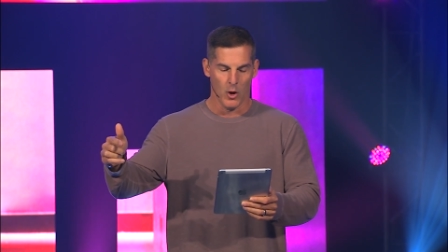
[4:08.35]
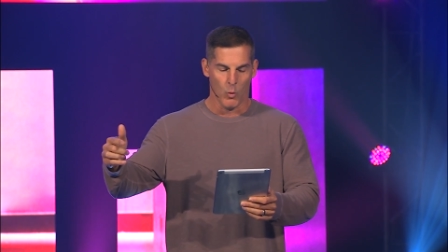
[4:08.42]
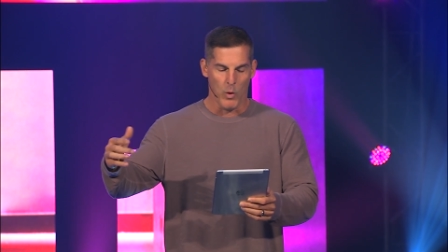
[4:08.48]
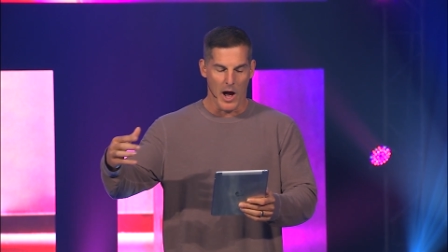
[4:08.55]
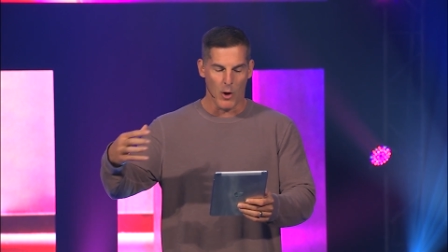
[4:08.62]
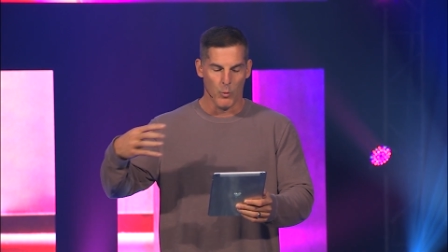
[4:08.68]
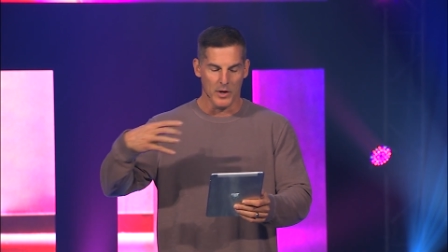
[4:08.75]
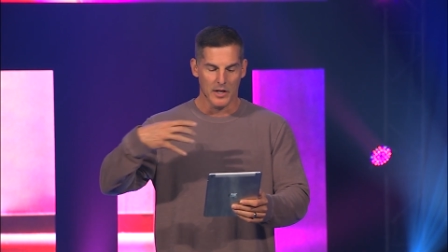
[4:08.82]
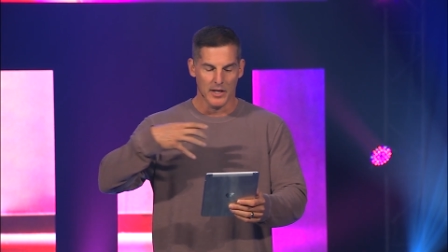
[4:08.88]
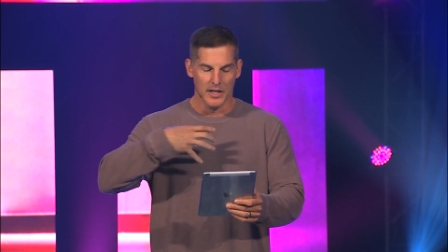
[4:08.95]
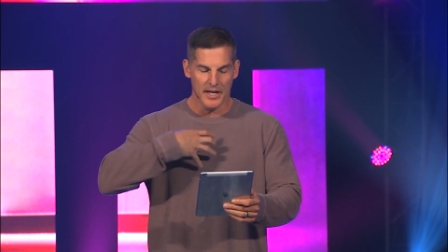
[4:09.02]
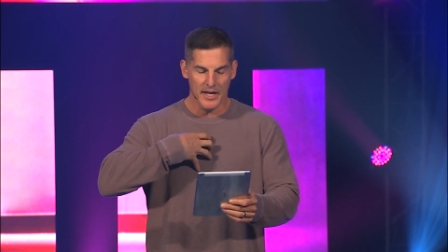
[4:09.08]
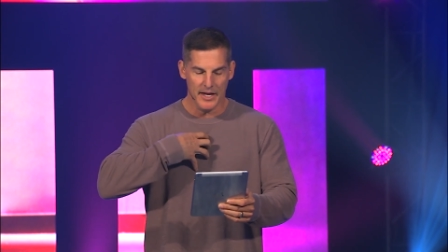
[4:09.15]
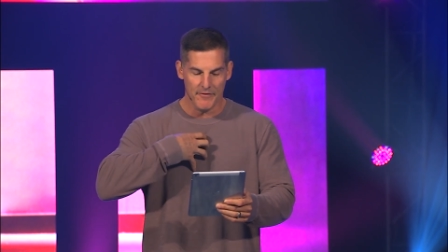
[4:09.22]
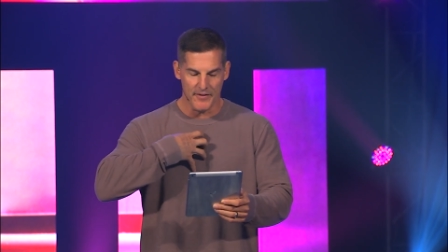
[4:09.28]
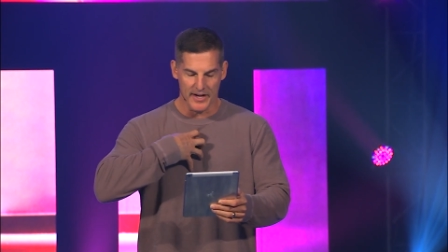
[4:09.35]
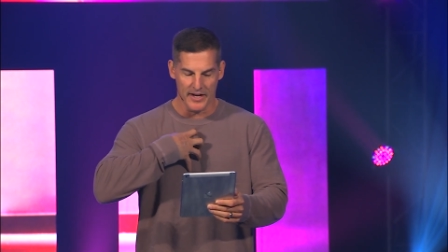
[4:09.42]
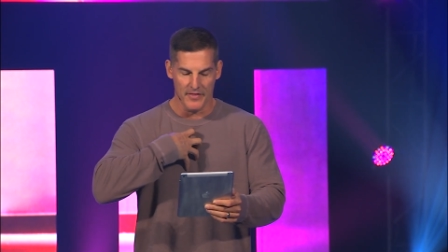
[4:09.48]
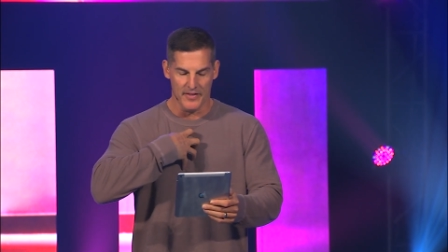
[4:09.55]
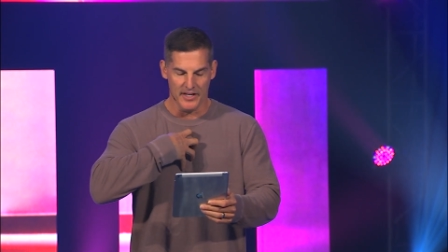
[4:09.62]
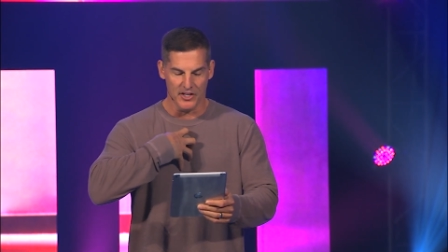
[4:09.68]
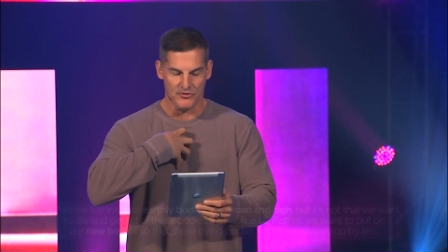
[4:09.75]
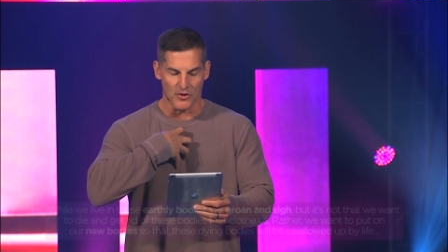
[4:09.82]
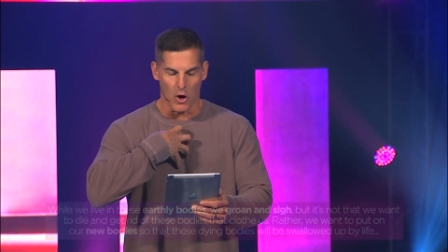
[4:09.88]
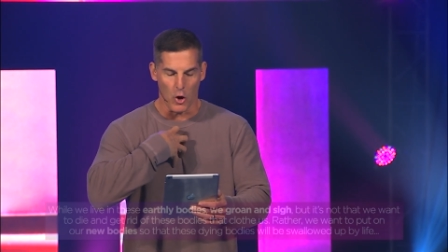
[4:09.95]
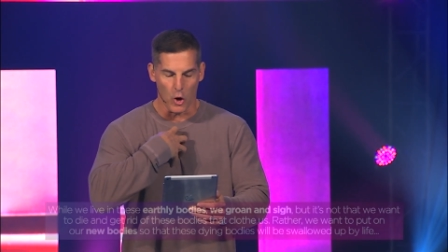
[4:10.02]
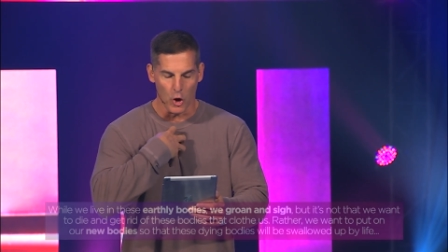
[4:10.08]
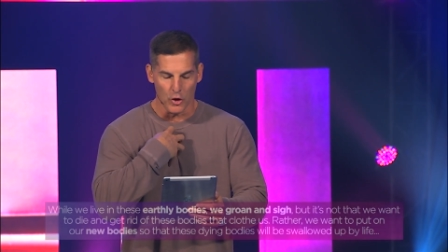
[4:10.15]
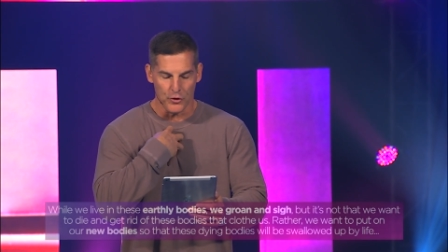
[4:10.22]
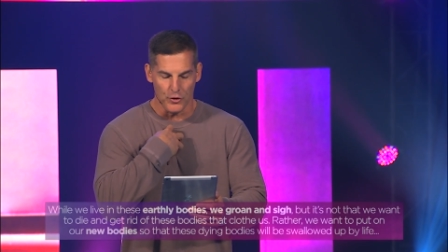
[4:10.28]
While we live in these
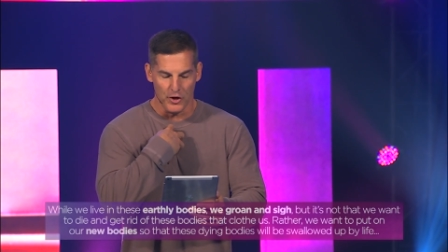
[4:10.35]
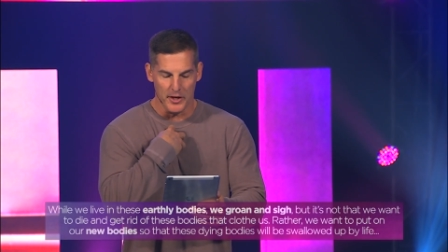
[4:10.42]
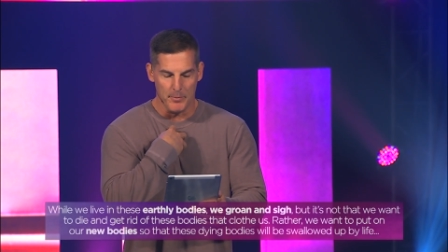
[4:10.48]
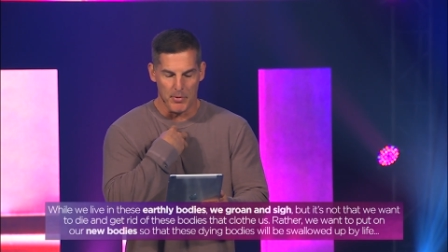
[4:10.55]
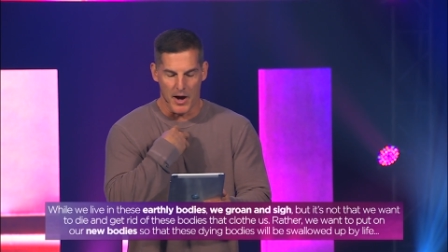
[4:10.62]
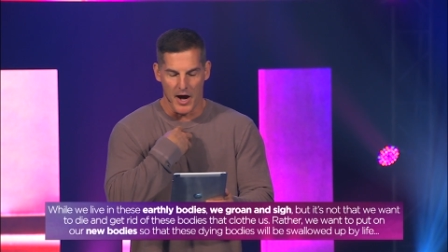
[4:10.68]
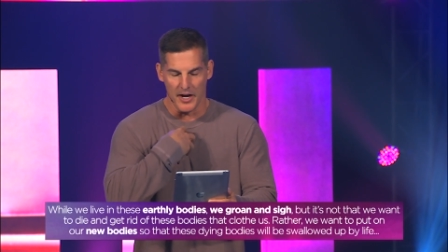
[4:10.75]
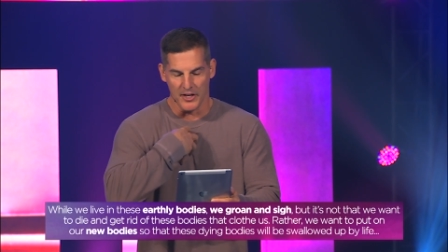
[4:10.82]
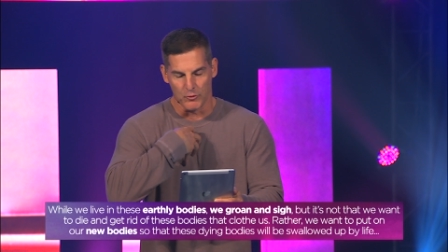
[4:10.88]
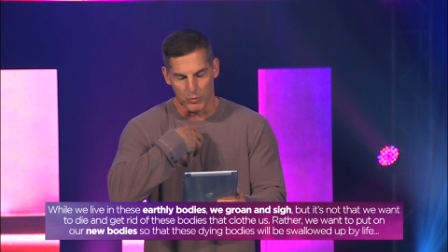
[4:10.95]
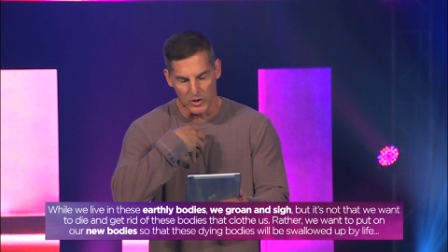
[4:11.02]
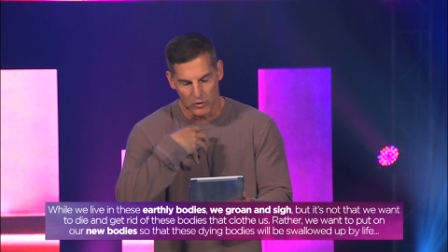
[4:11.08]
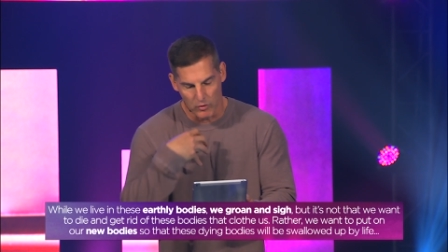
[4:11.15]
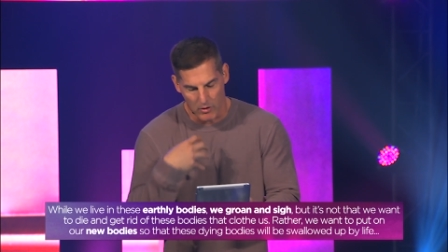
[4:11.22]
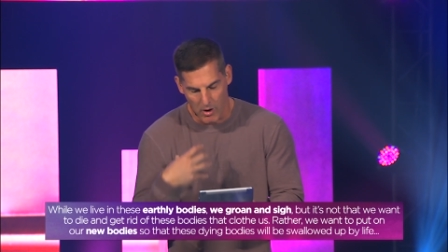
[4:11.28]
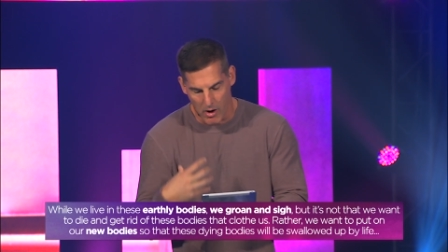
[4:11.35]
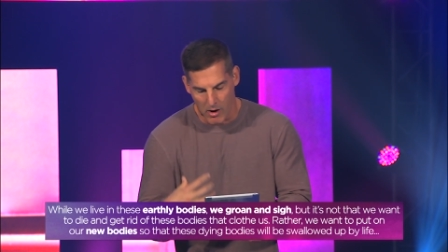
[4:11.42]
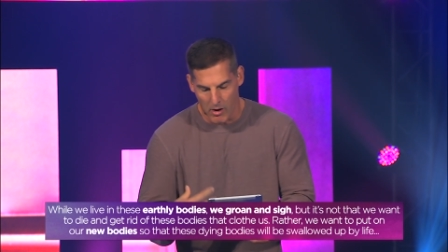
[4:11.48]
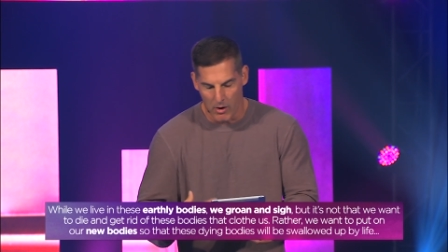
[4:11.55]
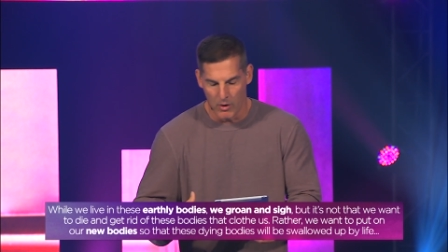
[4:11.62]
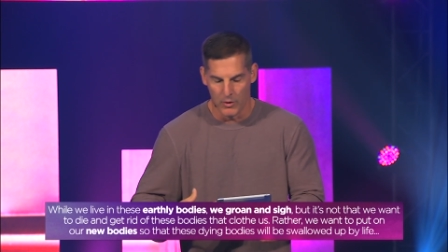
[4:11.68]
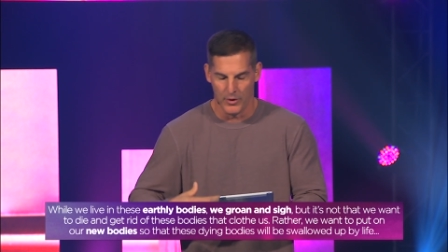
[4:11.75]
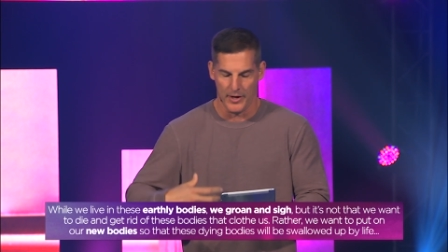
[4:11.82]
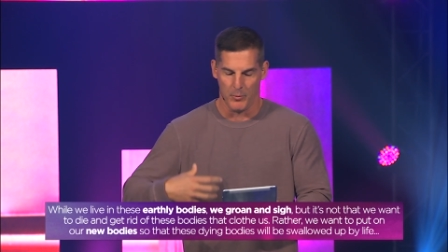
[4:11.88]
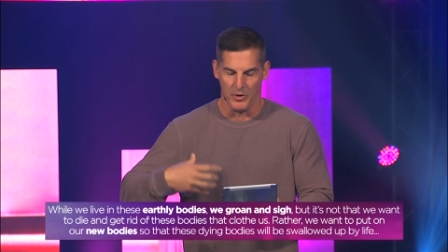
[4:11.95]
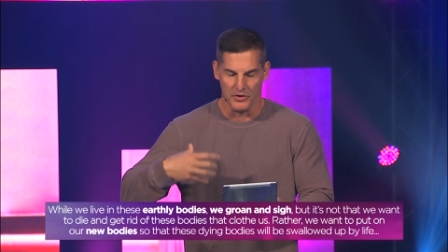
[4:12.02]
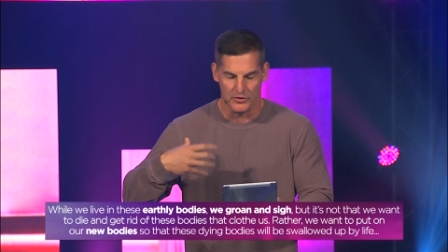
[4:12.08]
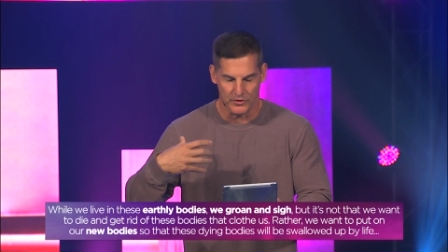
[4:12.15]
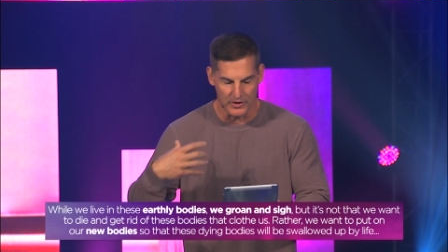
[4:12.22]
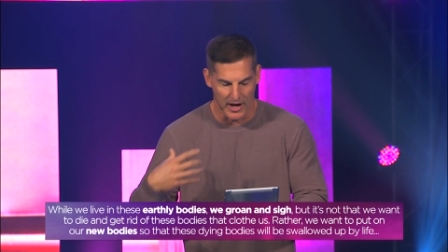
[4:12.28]
earthly bodies, we groan and
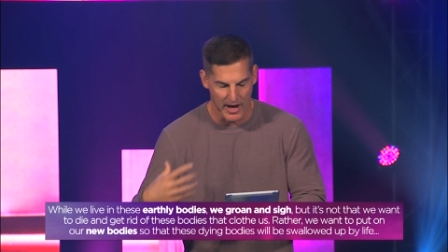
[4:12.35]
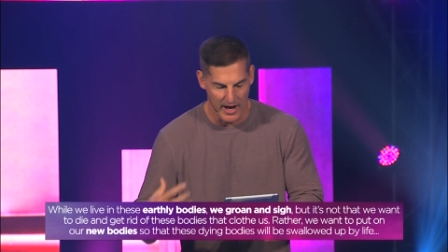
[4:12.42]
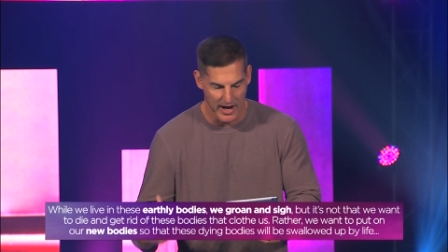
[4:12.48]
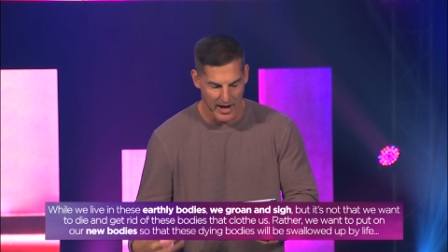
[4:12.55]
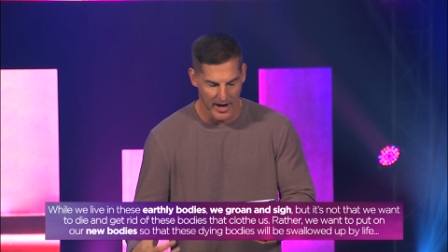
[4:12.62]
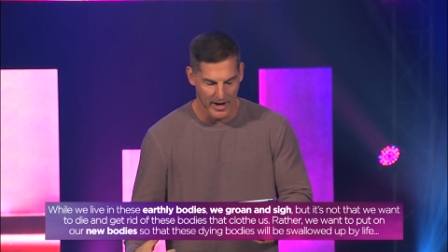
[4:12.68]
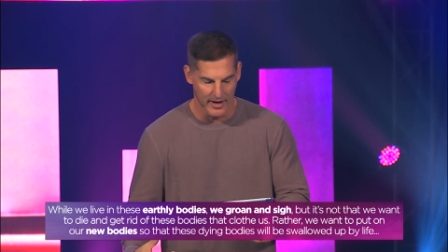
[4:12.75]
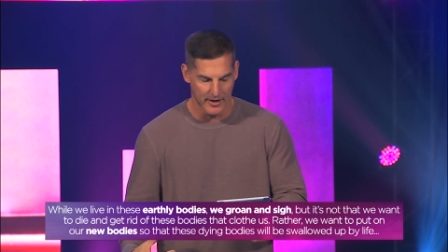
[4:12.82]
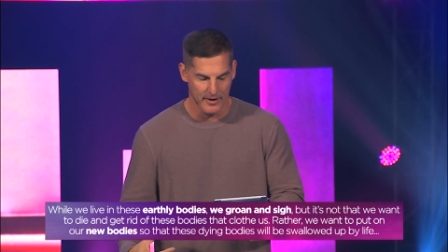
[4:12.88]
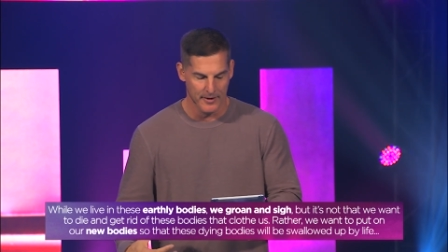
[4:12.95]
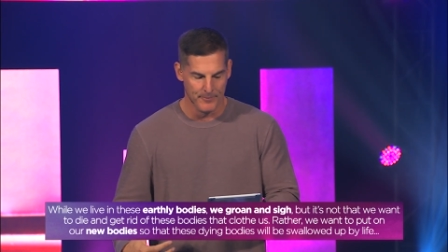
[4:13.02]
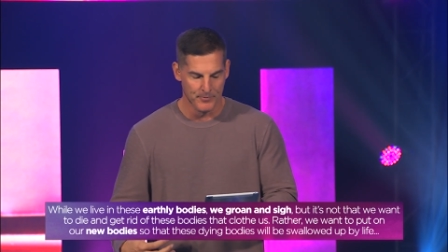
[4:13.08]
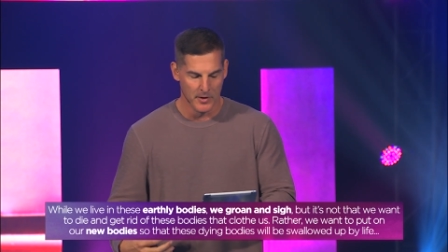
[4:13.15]
we sigh